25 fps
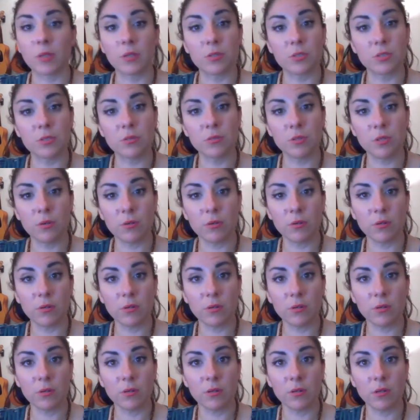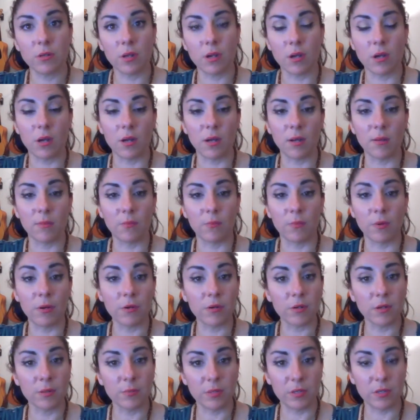So you're
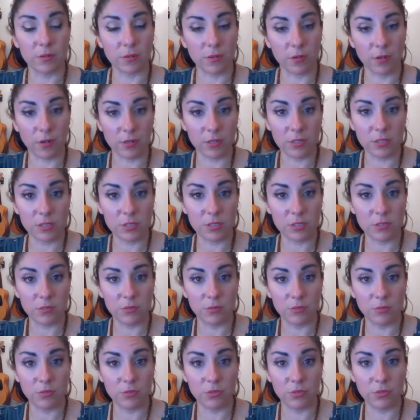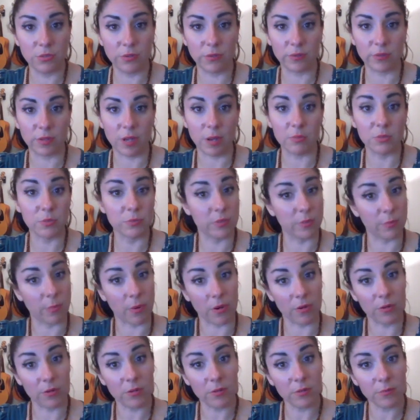welcome and encouraged to do your labs with a
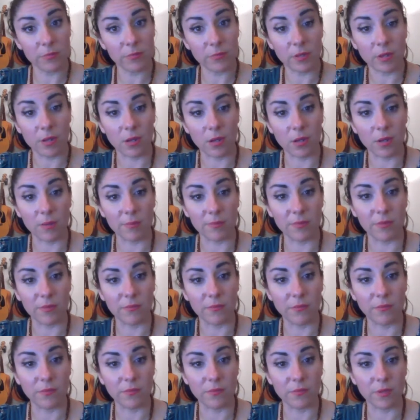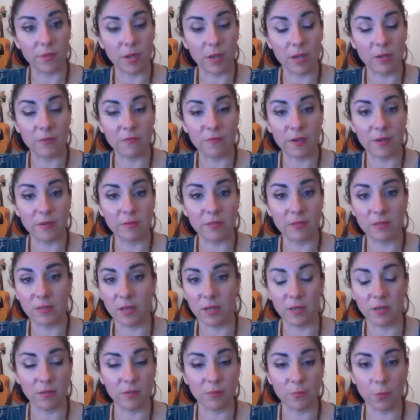partner. If I found
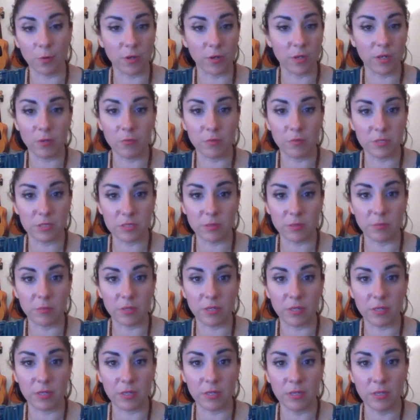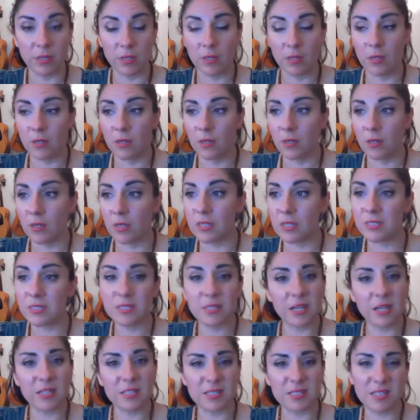that working with somebody, it's
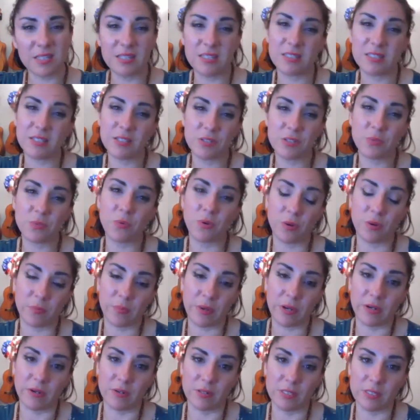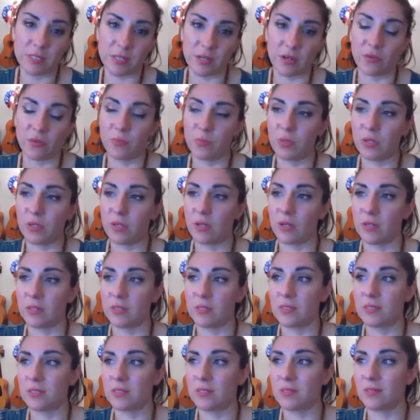easy to work by yourself
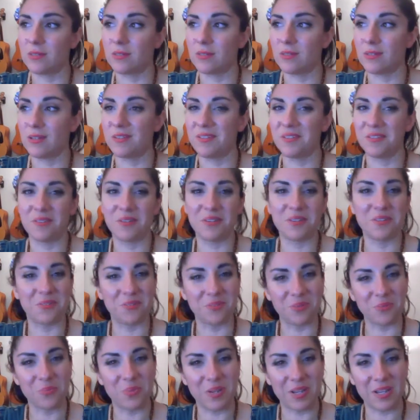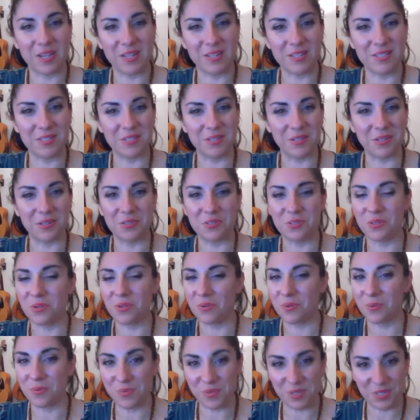because then you're on your own pace. You can do
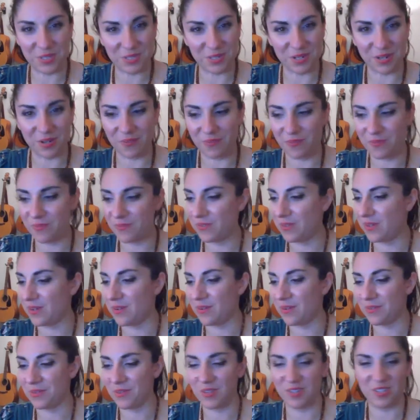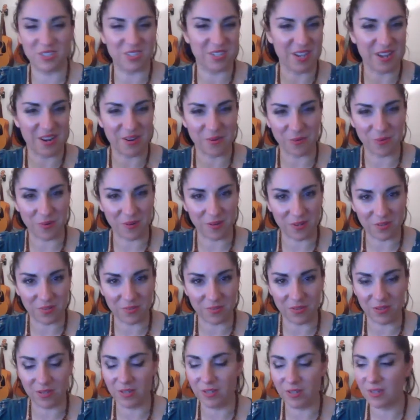your own stuff. You just kind of work
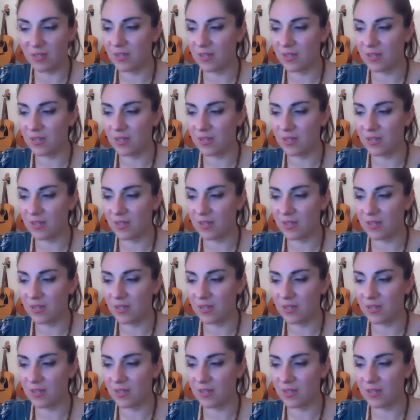through it.